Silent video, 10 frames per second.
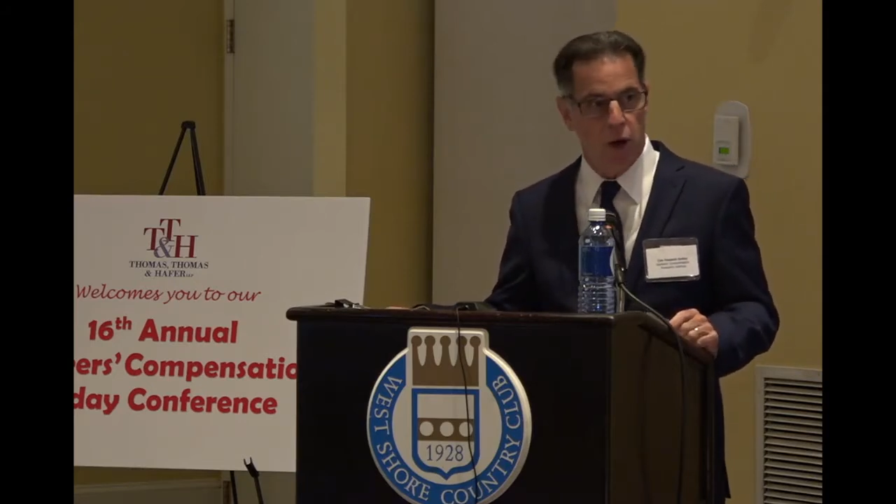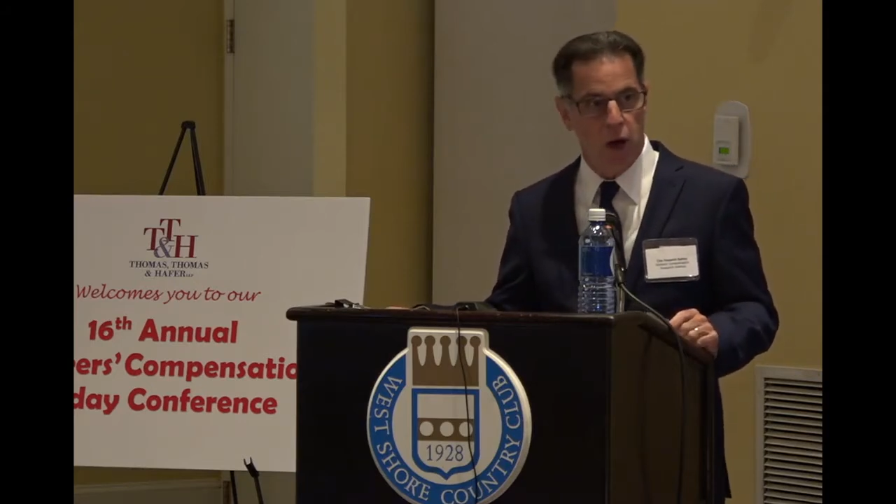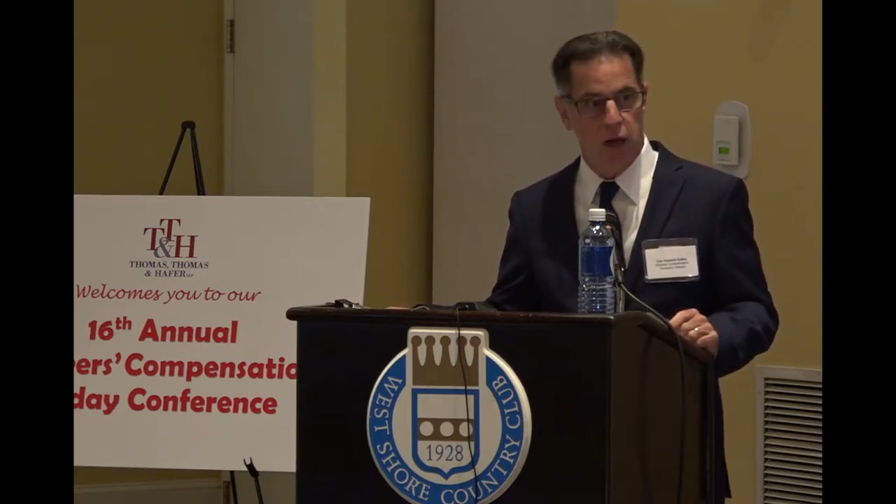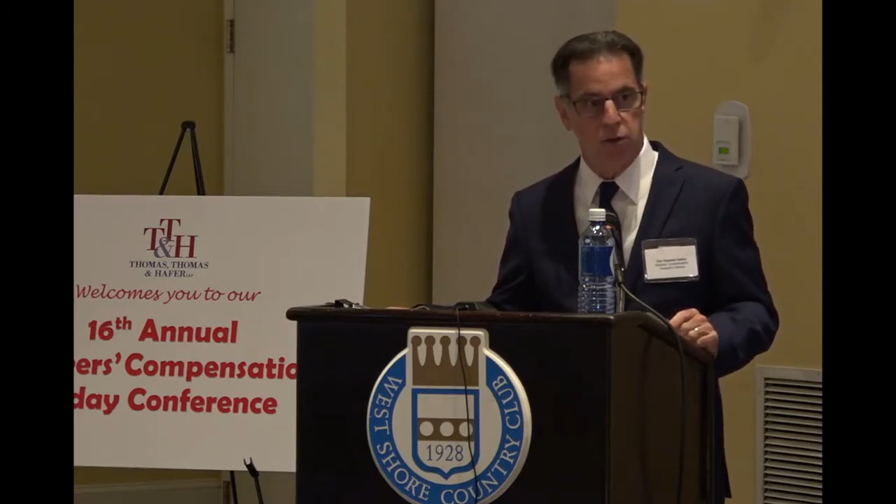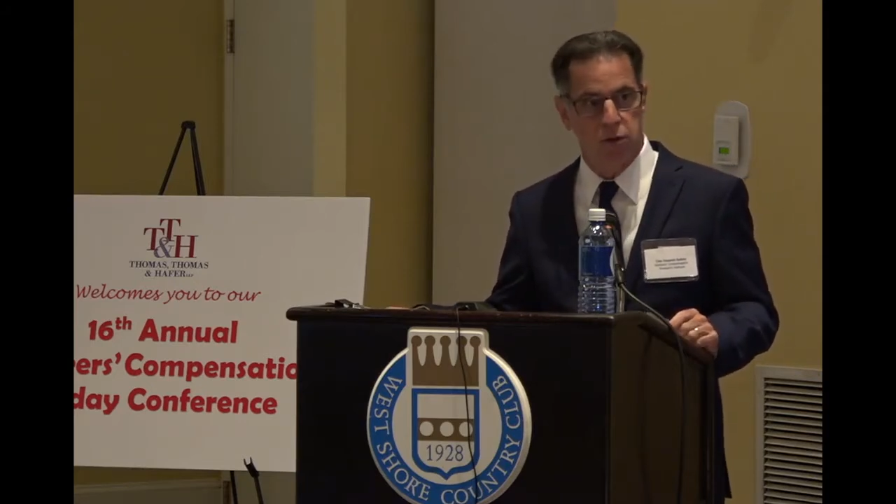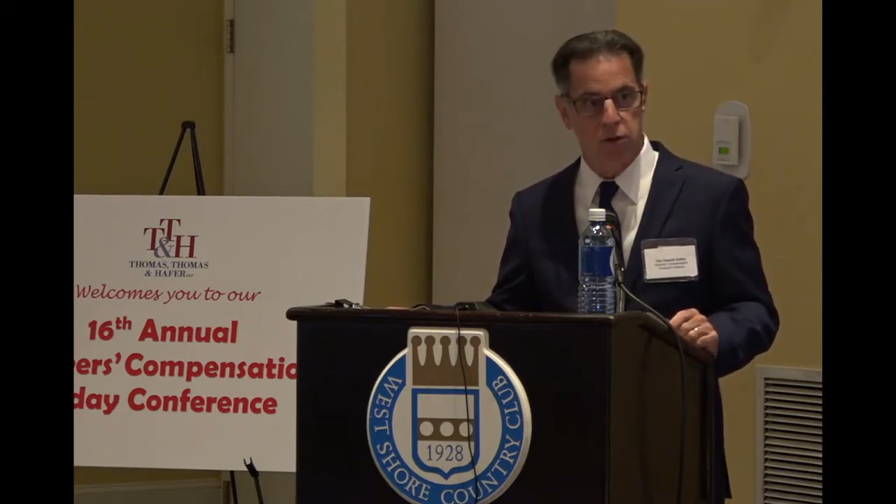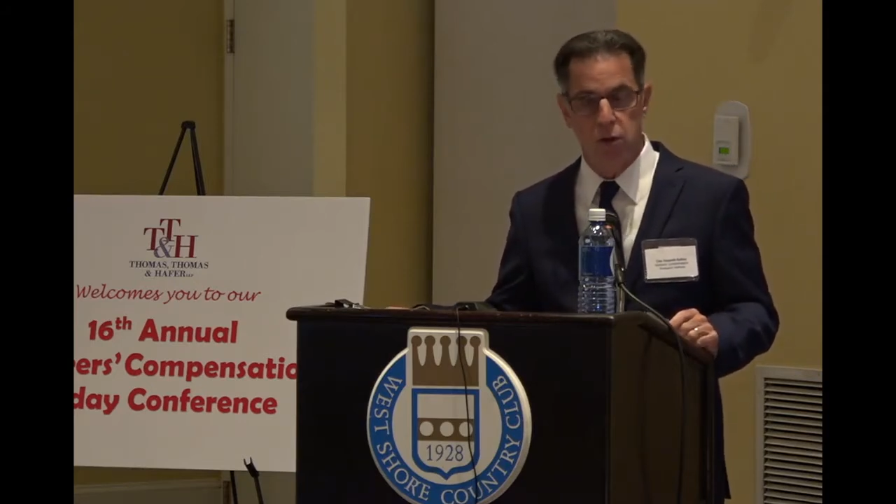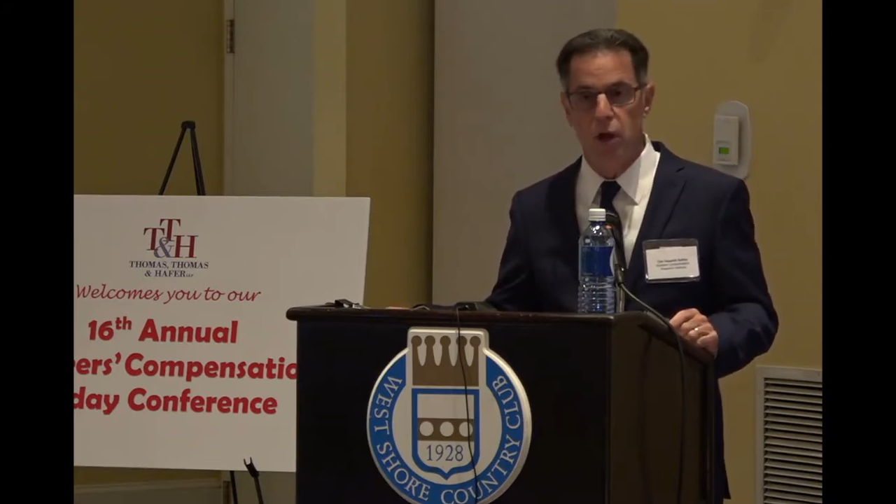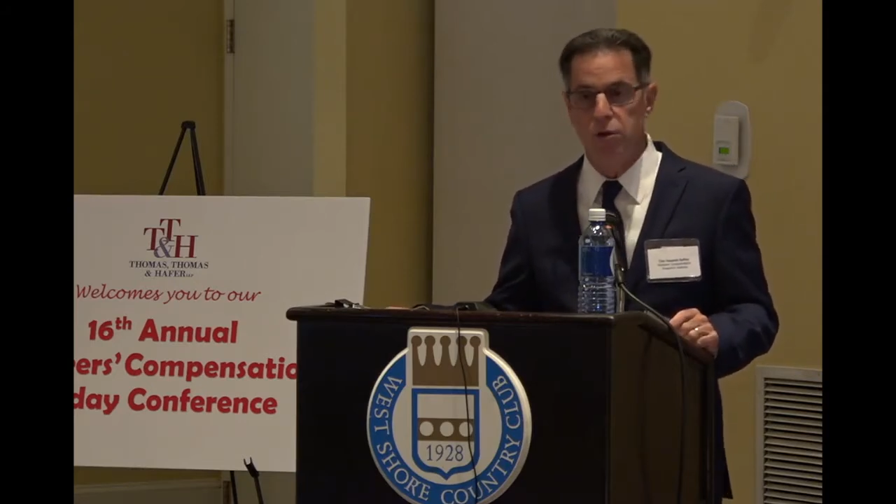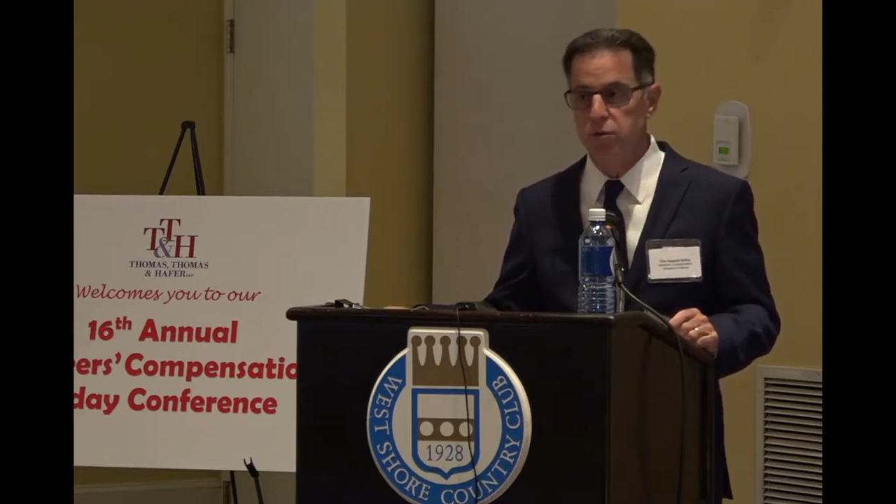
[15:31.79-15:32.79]
costs as
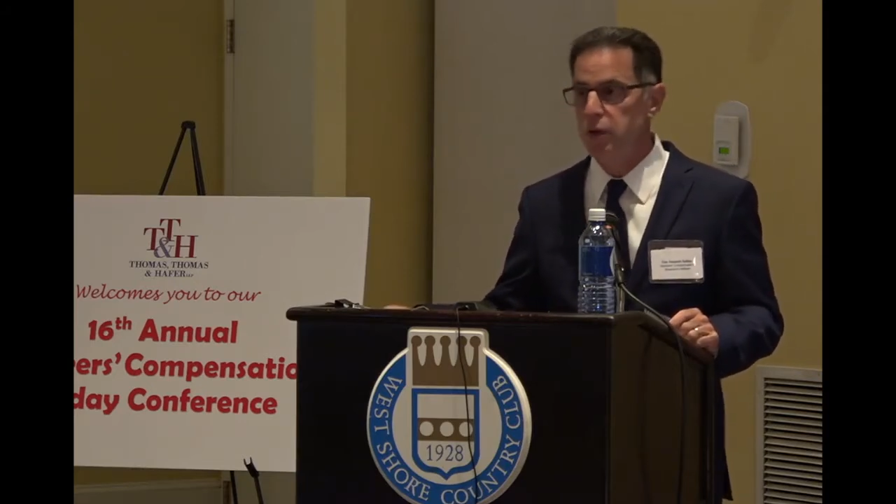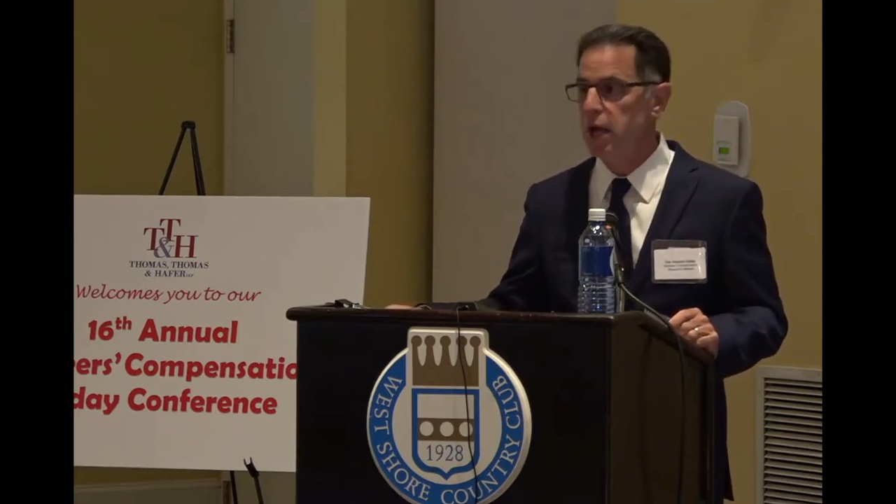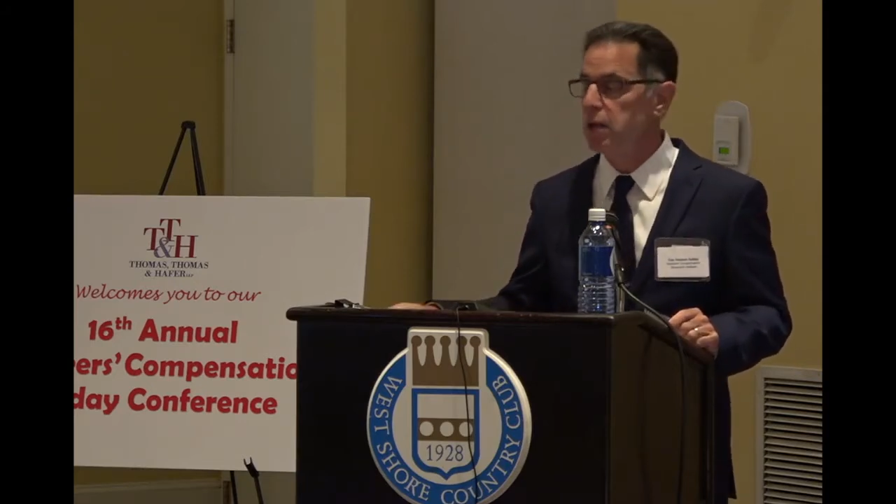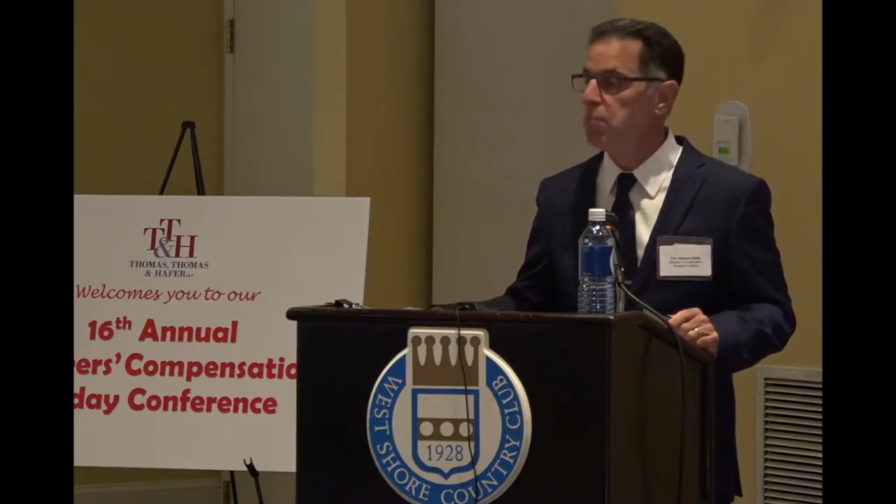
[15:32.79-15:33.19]
long as you're getting